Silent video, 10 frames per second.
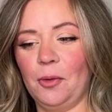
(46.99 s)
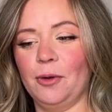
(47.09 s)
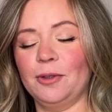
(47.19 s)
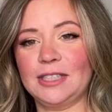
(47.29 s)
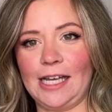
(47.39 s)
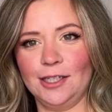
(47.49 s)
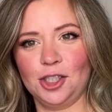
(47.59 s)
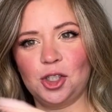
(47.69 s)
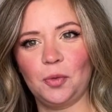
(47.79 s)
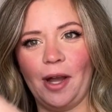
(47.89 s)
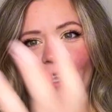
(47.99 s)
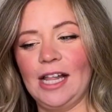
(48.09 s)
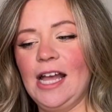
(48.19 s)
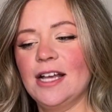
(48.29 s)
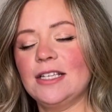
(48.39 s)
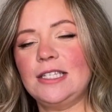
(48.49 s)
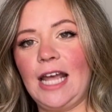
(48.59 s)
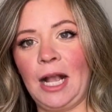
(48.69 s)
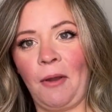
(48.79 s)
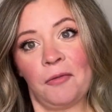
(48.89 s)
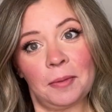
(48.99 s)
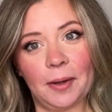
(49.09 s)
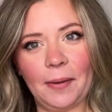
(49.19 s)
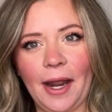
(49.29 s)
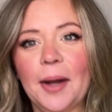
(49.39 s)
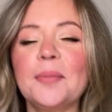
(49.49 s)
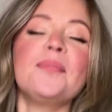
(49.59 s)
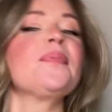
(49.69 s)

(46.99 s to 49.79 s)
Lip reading: hold-ish while staying away from the bow hair.